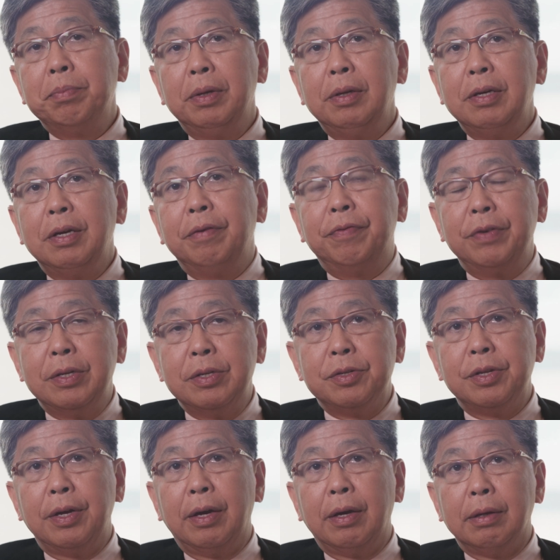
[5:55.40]
belief is
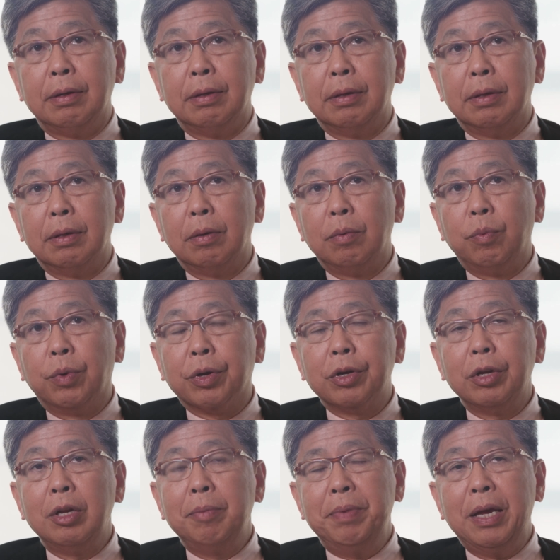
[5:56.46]
that we're
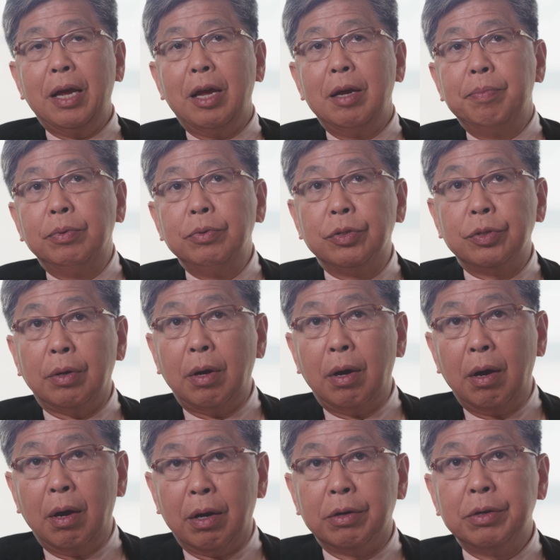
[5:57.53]
going to be able to
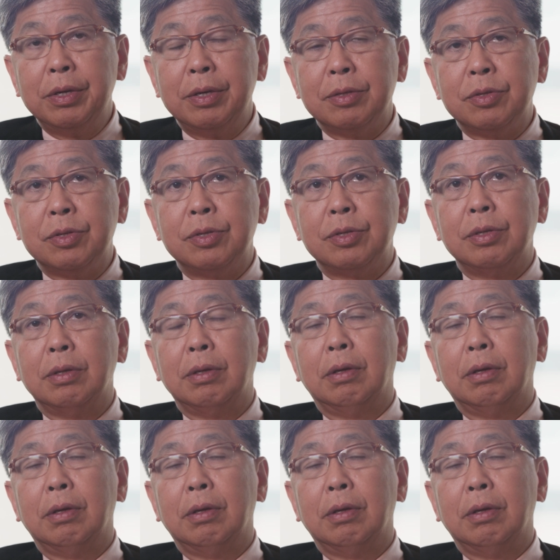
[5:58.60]
harness